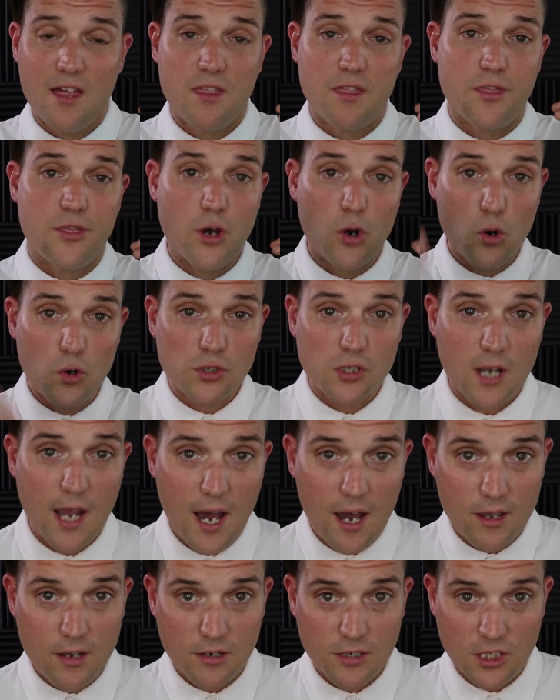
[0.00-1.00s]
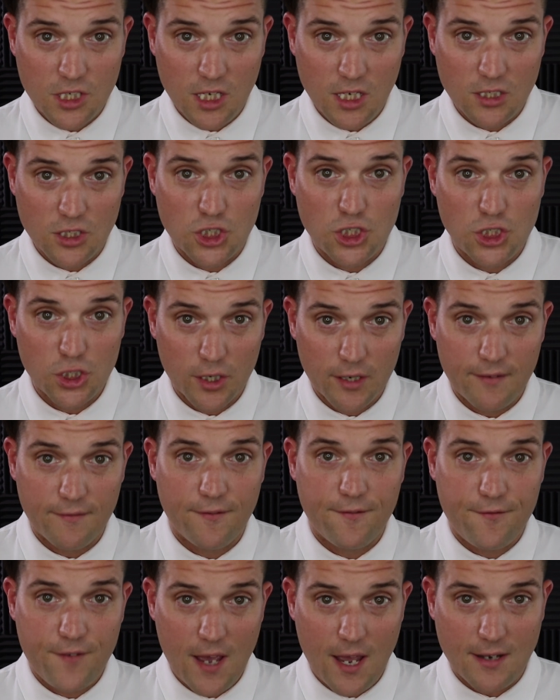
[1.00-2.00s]
Those are how your jeans should
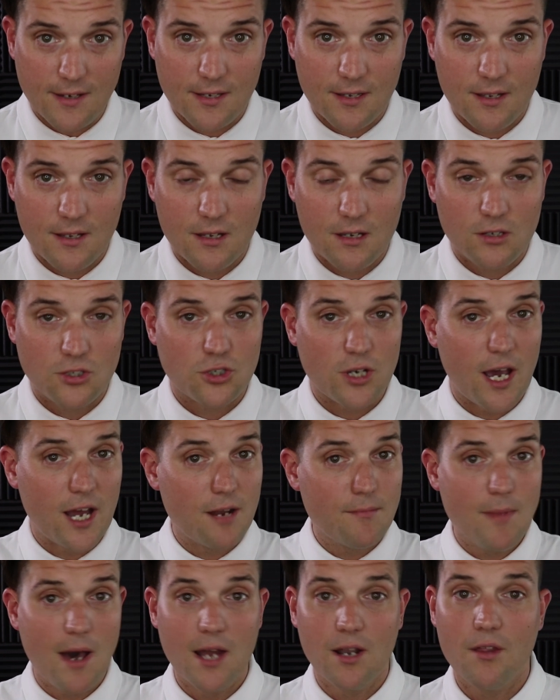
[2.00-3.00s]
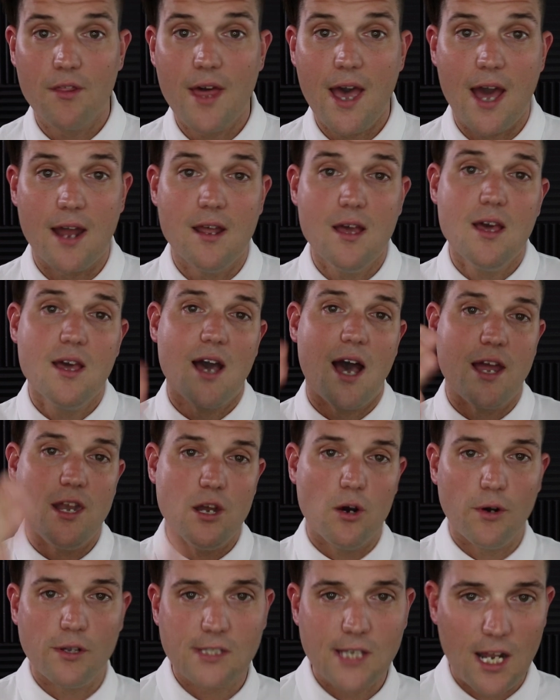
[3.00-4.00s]
fit. Try to model that. I
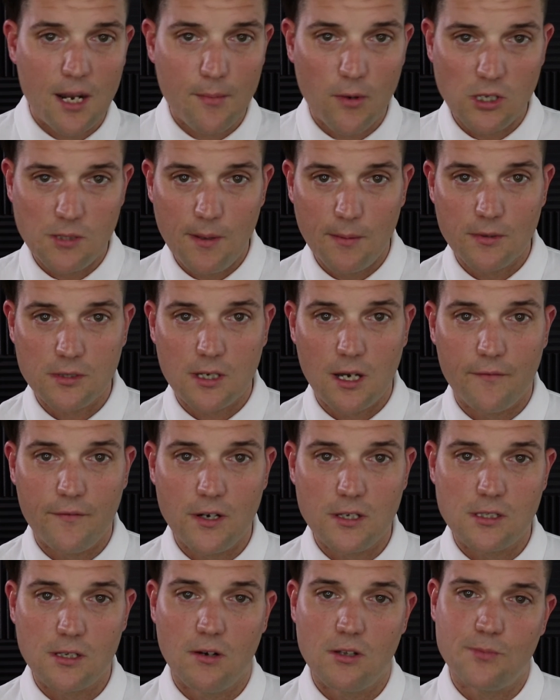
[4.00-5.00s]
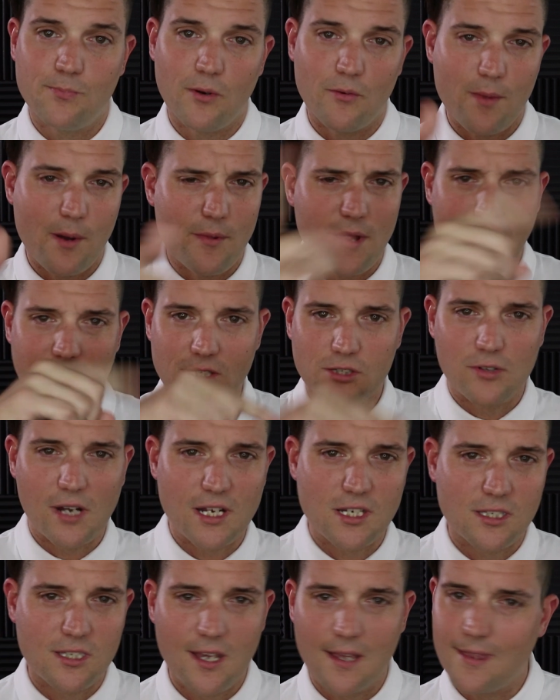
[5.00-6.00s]
know it's out of most people's comfort zones, but remember that
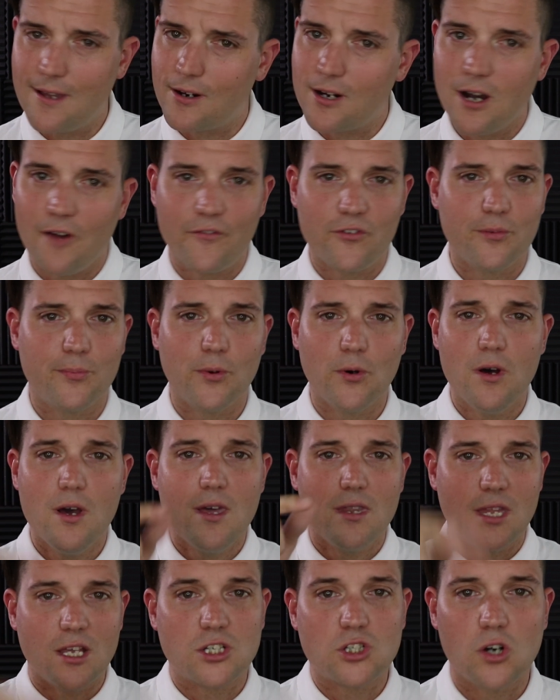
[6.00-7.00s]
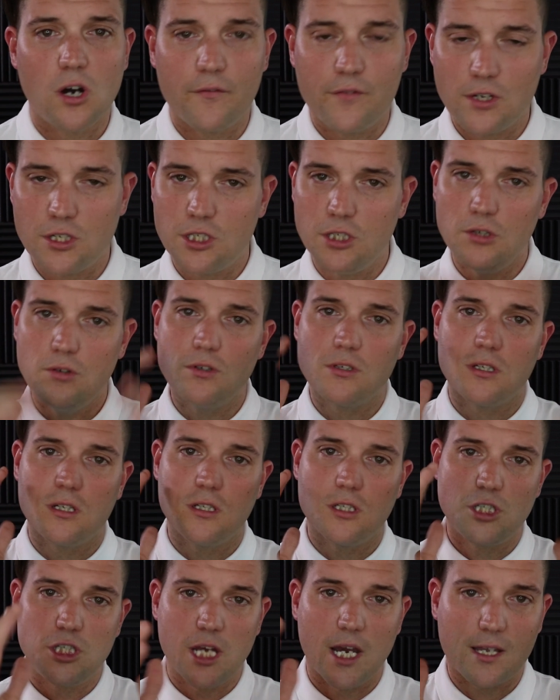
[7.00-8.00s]
stretch thing, they're comfortable, they show off your shoes,
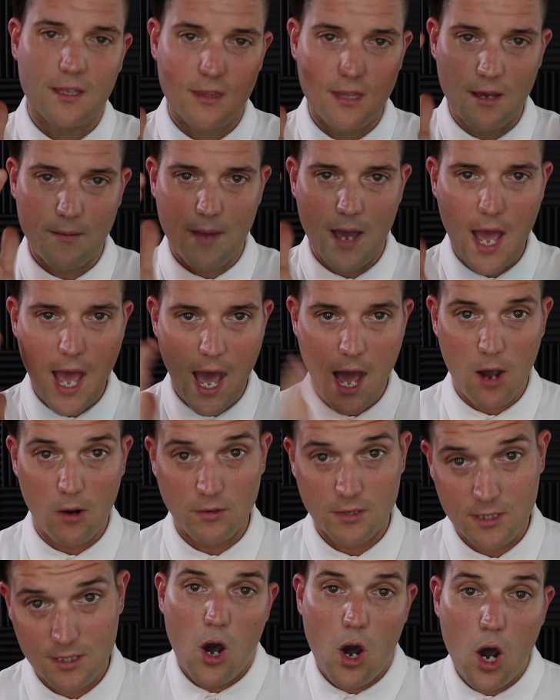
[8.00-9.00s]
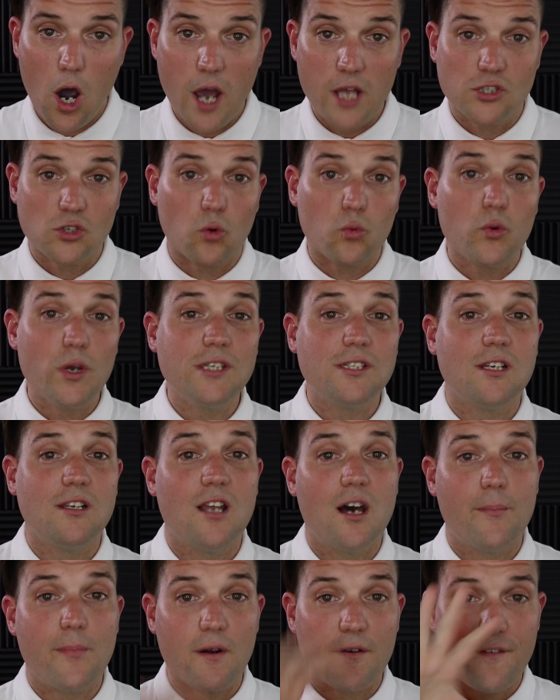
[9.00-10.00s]
check them out. All right, so reason
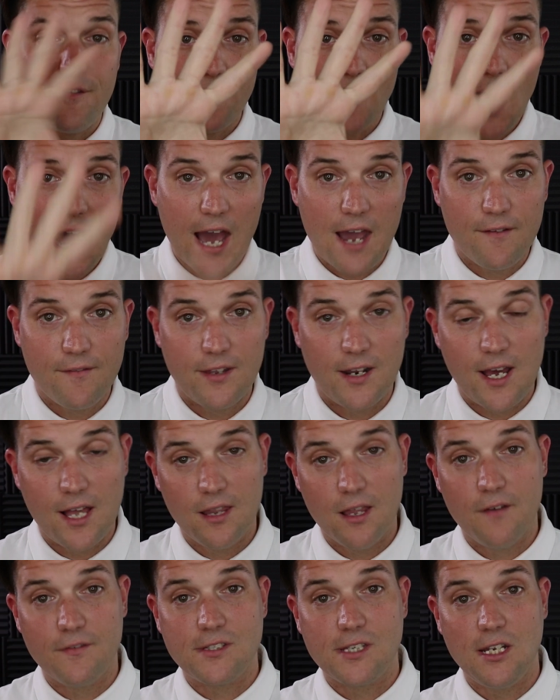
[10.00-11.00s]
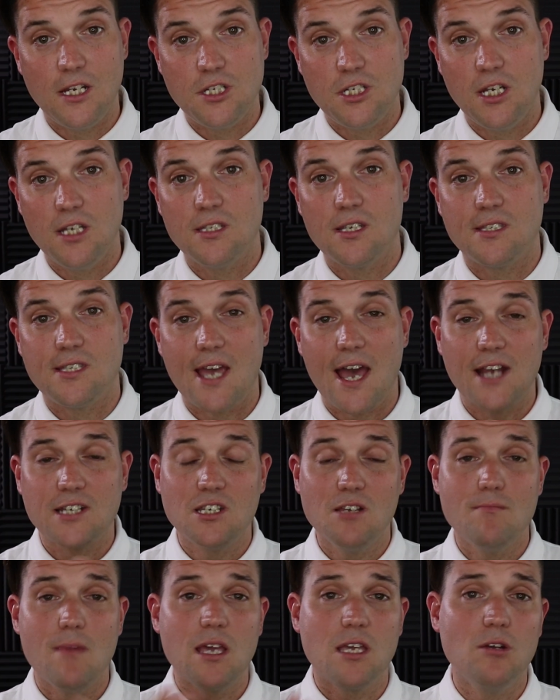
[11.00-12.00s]
number five that I love skinny jeans is they
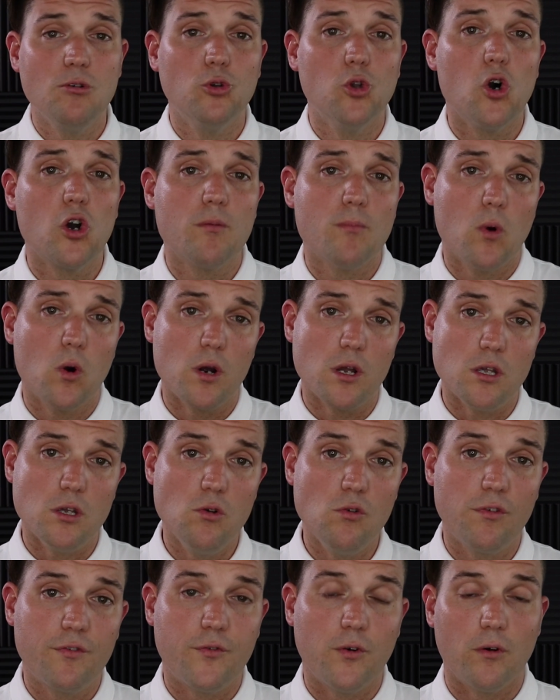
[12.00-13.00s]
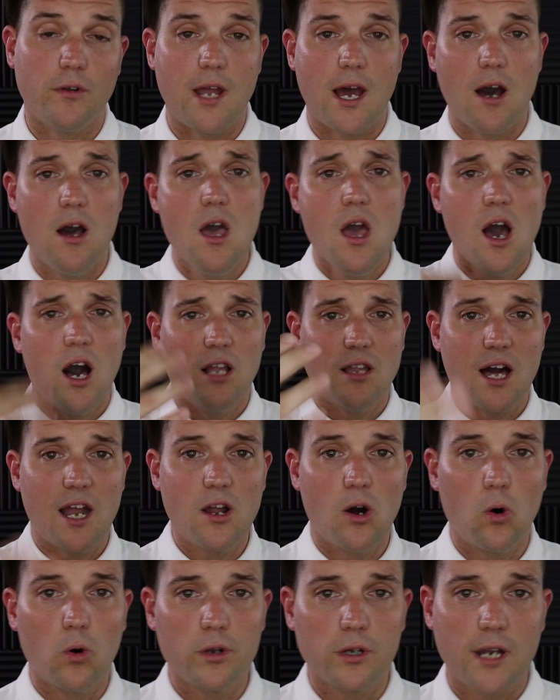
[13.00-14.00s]
actually make you look more youthful. Now, a lot
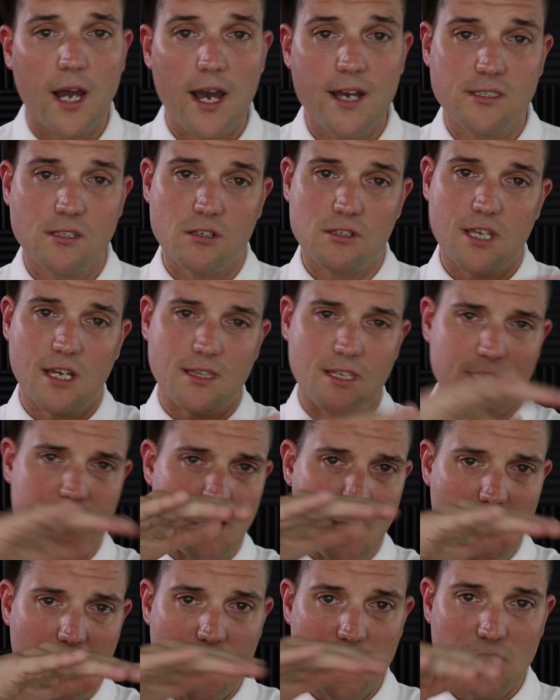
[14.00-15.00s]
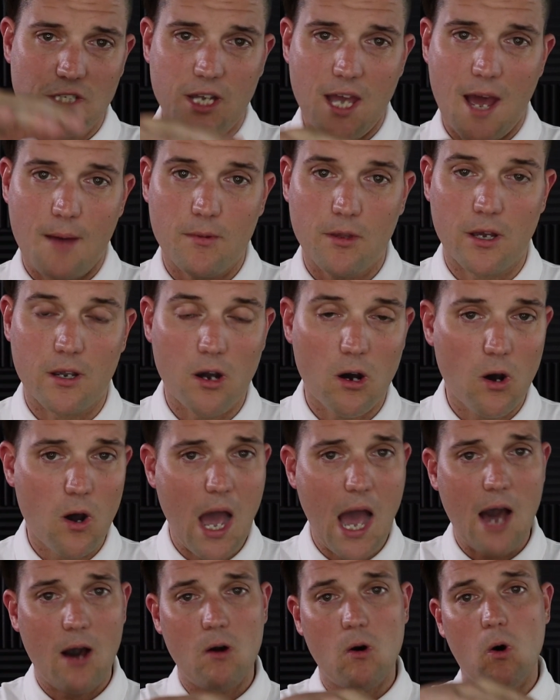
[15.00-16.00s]
of older guys, there's like this age gap, like, oh,
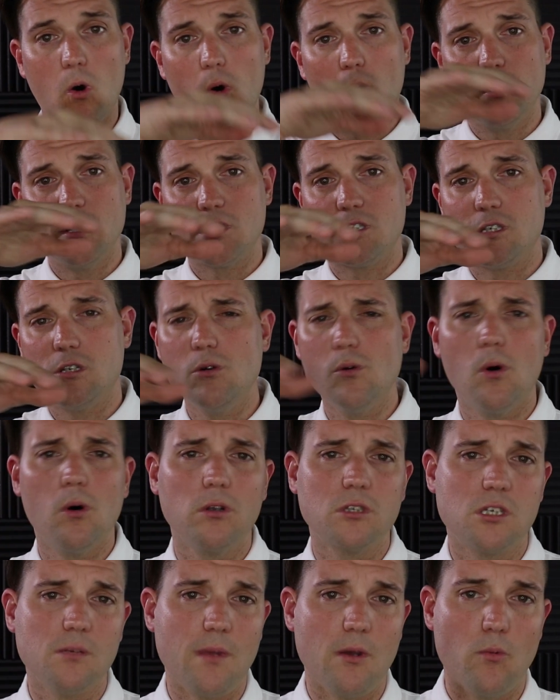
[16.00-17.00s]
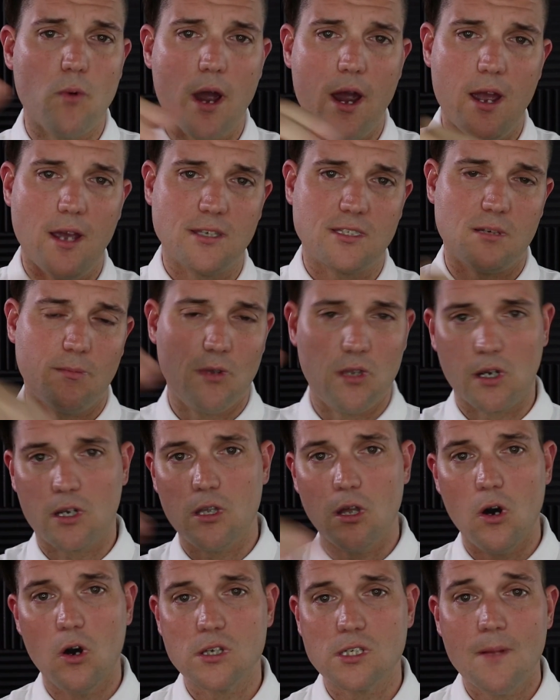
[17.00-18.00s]
how old is too old to be wearing some of the
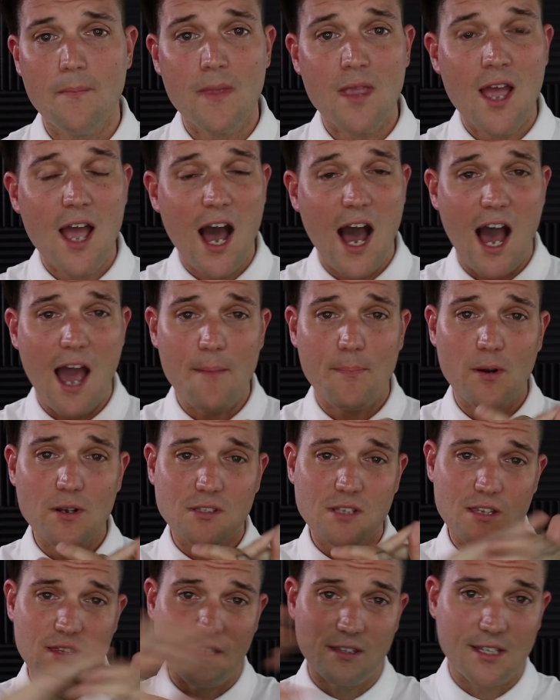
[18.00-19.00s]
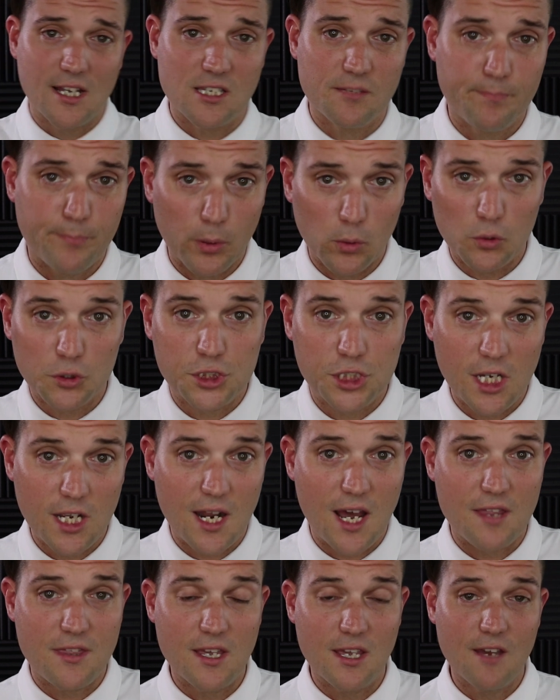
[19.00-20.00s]
clothes? I personally think that's
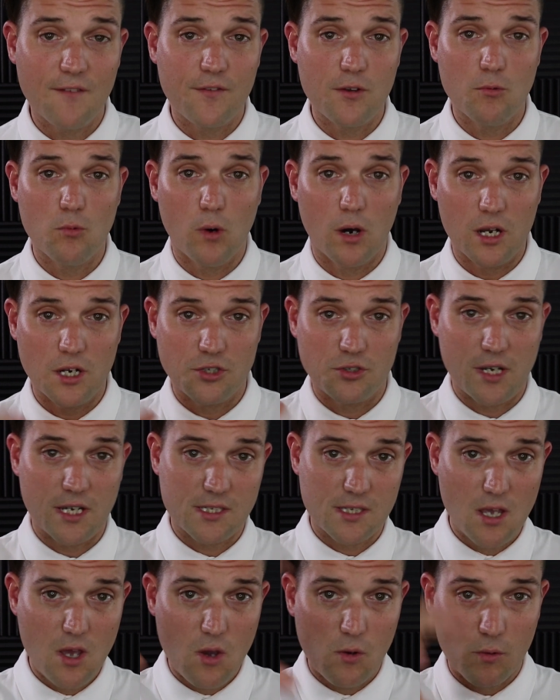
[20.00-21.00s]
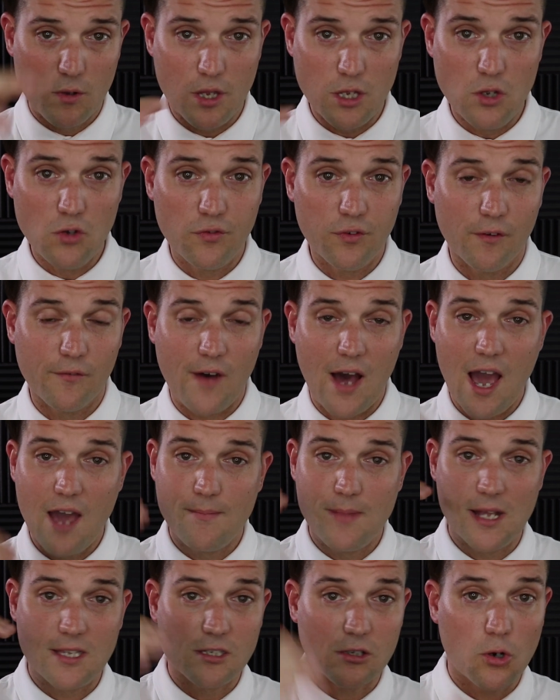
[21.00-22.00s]
bullshit. I think if you want to dress with a youthful
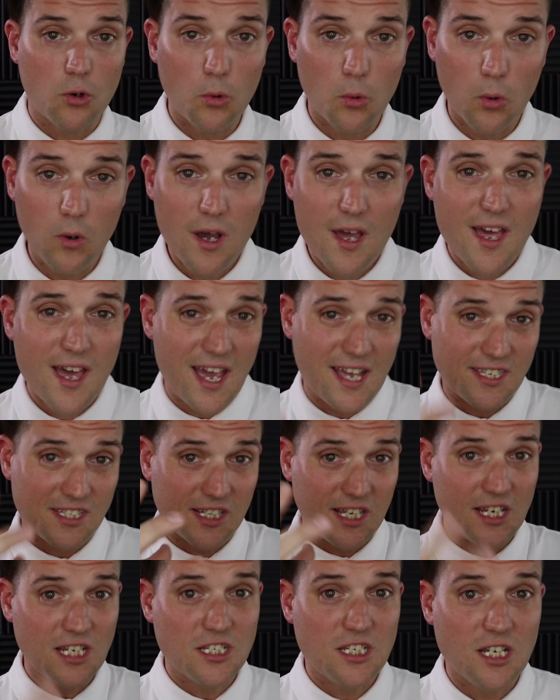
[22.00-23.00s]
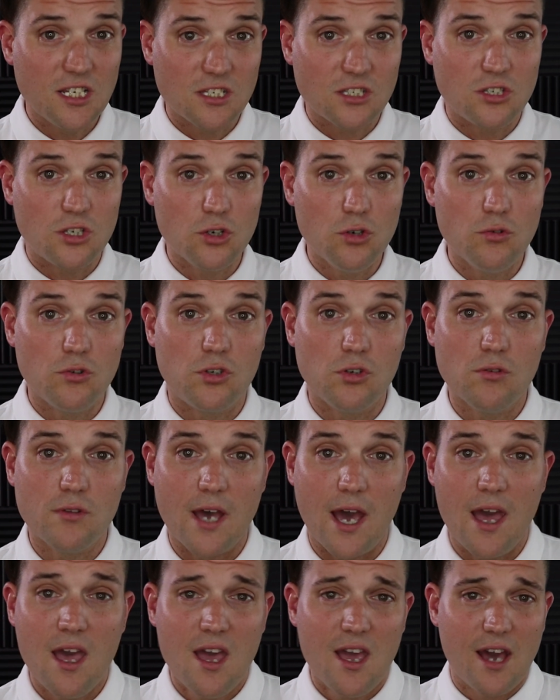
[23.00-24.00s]
vibe, that's cool. And skinny jeans do do
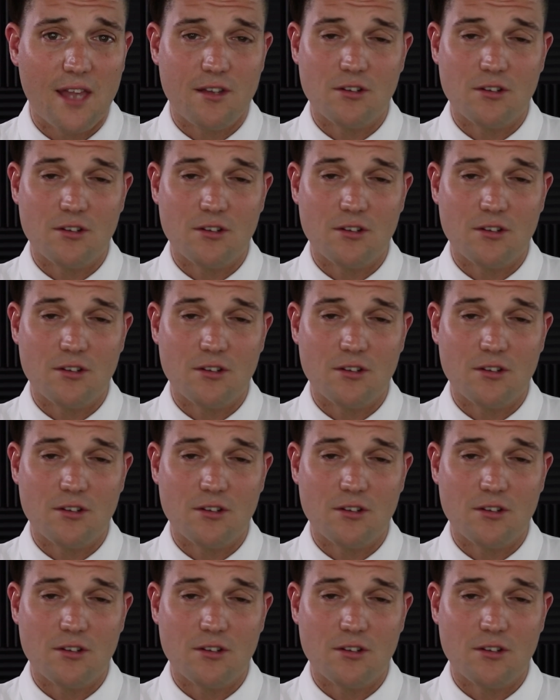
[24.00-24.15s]
that.